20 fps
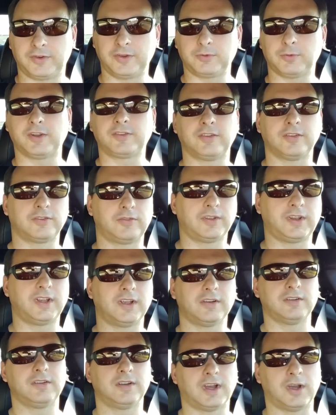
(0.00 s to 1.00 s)
watching this
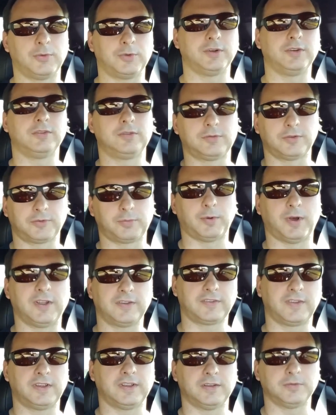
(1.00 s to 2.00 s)
video, I will
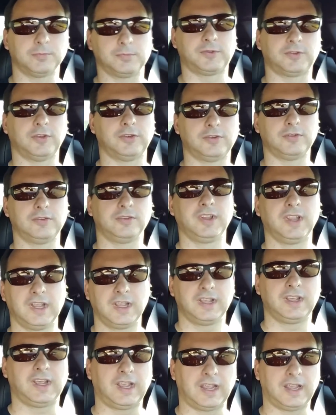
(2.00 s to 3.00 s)
respond to him soon
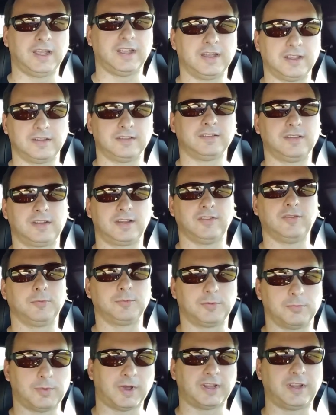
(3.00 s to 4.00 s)
and give
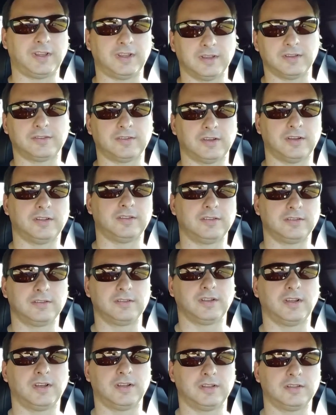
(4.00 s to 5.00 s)
him some ideas
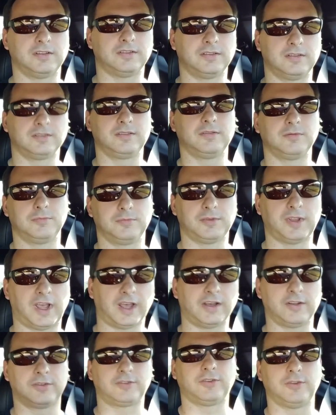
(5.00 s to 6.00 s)
on
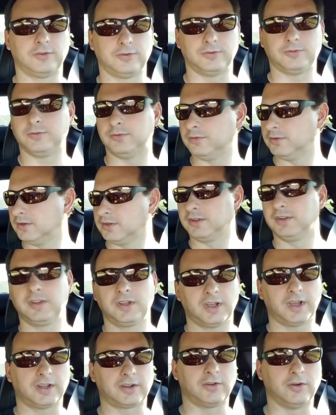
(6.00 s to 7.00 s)
how
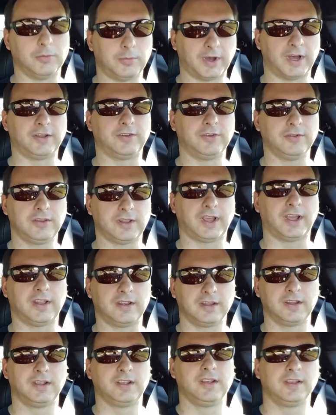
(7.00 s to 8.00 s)
to go about doing that.
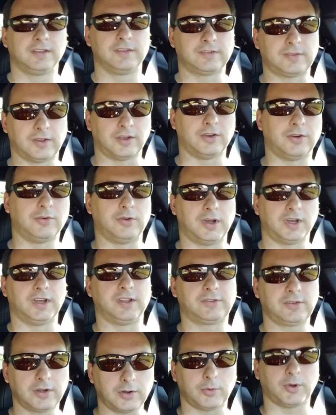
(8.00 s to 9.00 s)
So
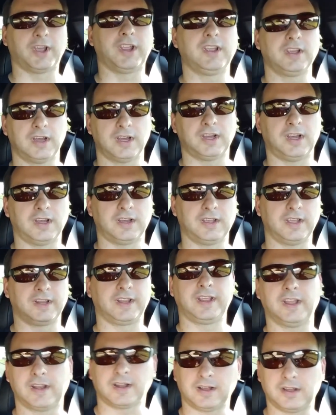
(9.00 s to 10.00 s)
anyway, and
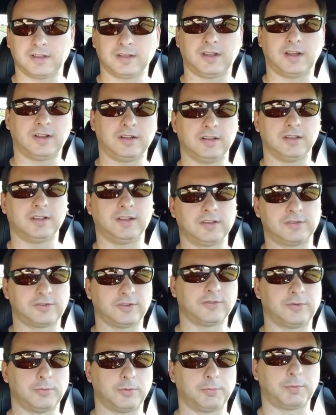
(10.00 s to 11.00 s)
again, I'll
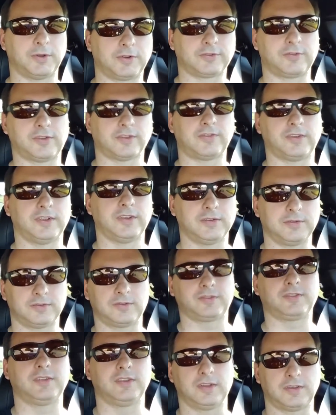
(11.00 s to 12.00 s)
show some more pictures of
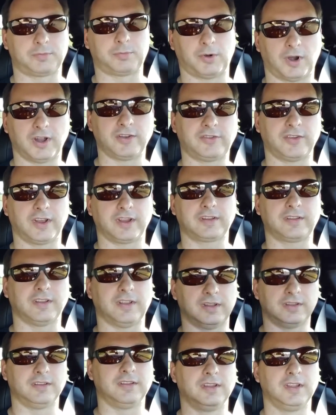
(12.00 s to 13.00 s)
his project
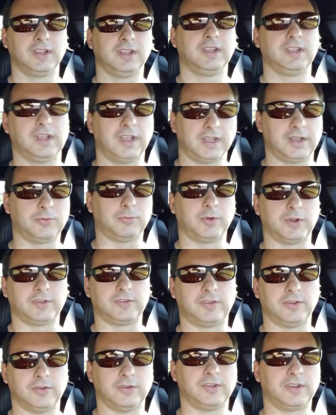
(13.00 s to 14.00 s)
and what
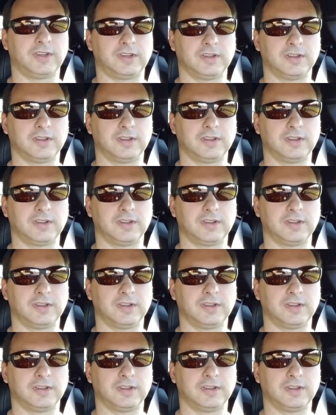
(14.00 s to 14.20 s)
he's doing.